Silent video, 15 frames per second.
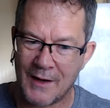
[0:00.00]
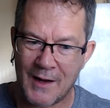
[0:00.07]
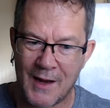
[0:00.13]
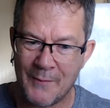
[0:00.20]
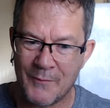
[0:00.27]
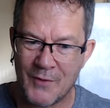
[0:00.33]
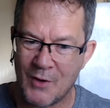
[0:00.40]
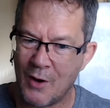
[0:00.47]

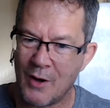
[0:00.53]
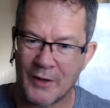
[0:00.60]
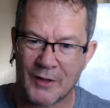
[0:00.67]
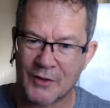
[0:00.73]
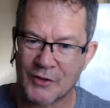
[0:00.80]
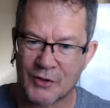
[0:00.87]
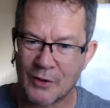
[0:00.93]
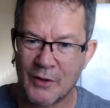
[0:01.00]
I'm not an
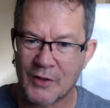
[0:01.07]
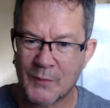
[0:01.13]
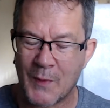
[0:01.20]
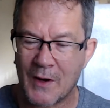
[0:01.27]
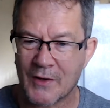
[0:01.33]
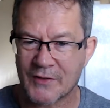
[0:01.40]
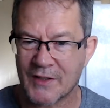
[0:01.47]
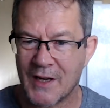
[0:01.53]
insurance
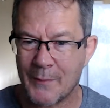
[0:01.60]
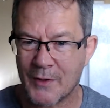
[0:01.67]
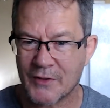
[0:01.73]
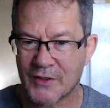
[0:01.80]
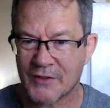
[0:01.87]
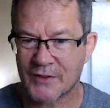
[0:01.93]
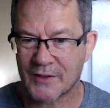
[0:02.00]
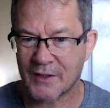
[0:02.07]
person. I'm
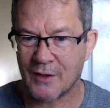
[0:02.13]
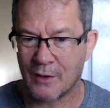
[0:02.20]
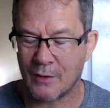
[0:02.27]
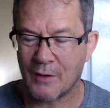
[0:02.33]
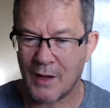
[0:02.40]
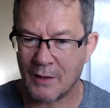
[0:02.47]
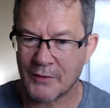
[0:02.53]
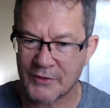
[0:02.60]
just,
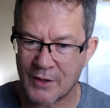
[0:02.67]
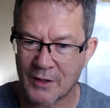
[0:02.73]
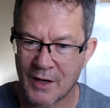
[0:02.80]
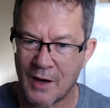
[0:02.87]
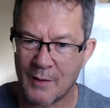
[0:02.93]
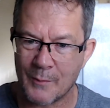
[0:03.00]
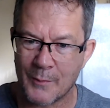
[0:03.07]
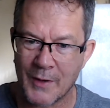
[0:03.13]
I'll suck it
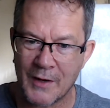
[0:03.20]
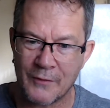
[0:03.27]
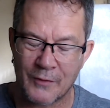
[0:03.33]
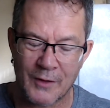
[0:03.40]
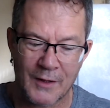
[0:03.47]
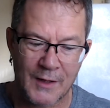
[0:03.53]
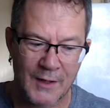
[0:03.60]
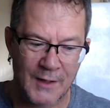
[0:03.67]
up and pay for
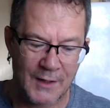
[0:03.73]
it.